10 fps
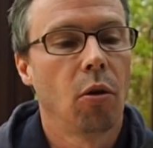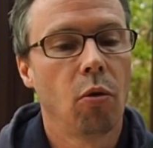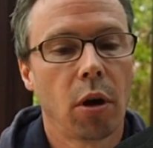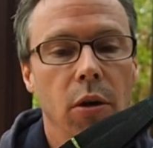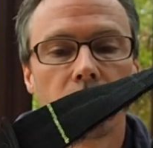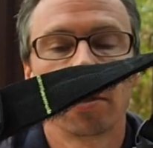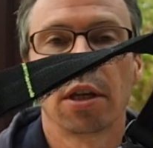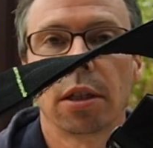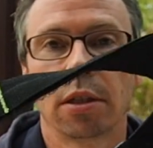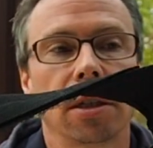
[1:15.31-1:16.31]
all goes on
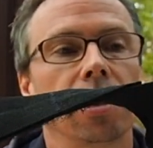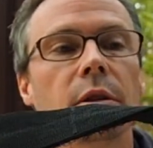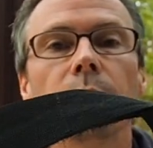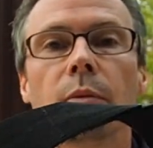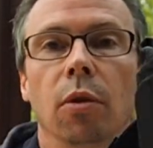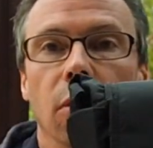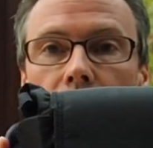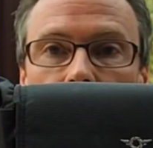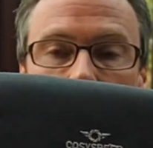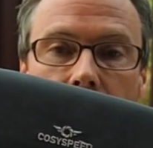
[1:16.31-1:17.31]
this system.
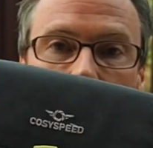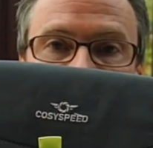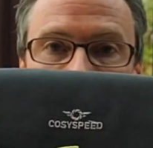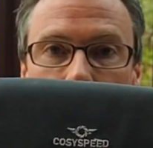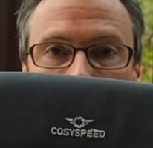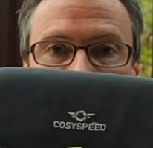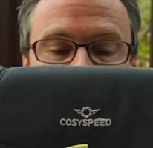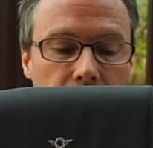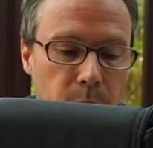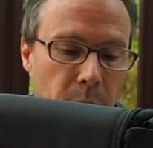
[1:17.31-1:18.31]
The camera goes
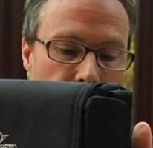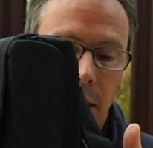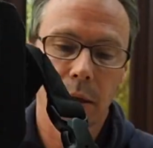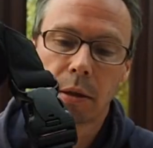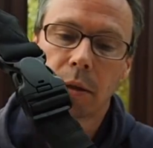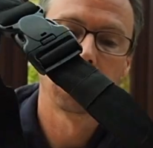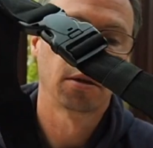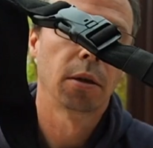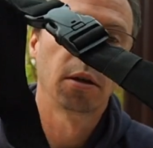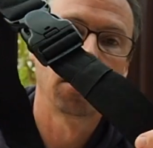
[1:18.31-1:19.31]
in this bag,
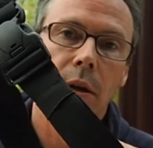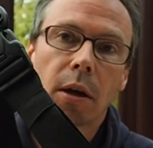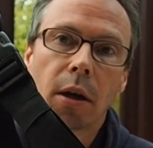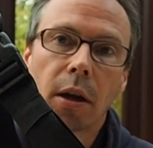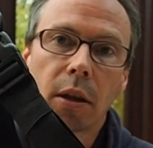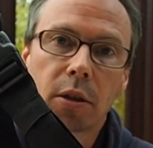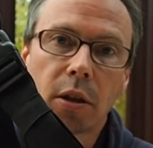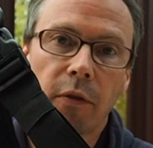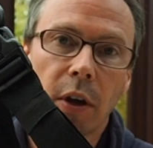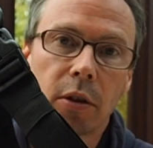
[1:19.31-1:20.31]
and other
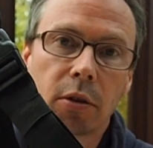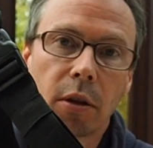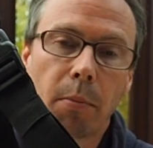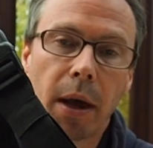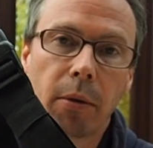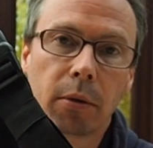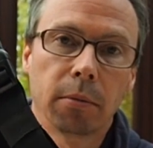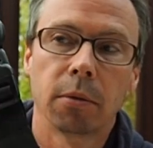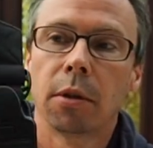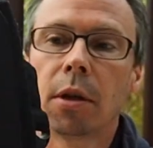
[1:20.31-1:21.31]
stuff goes on the belt.
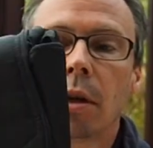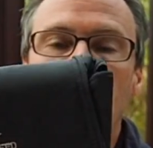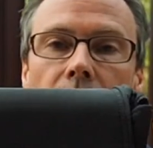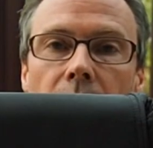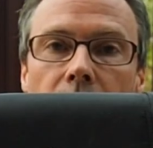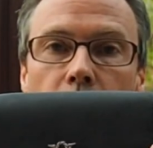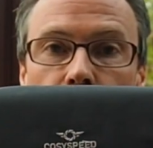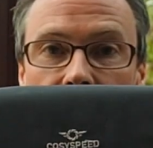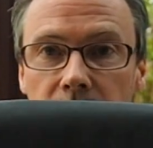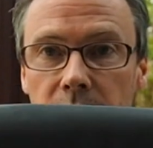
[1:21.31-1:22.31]
And the
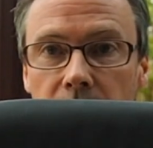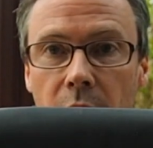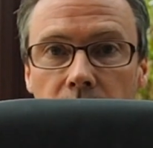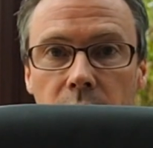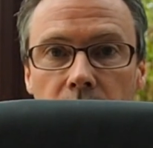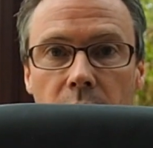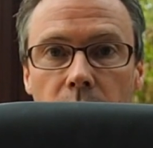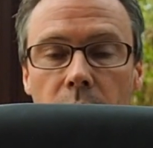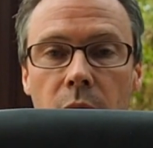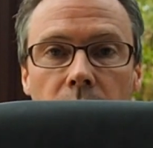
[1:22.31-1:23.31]
reason those
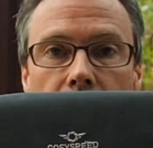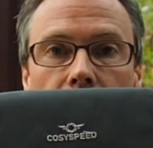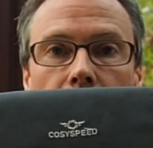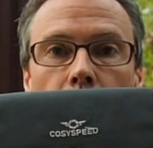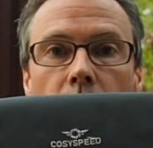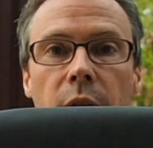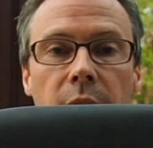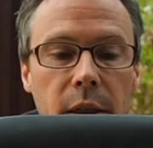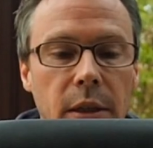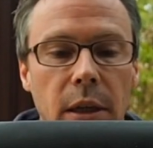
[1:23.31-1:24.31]
two wouldn't
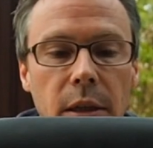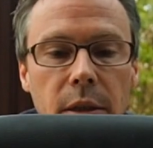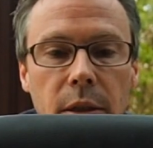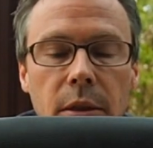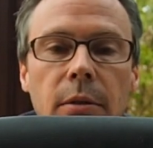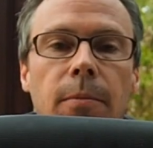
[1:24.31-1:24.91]
exist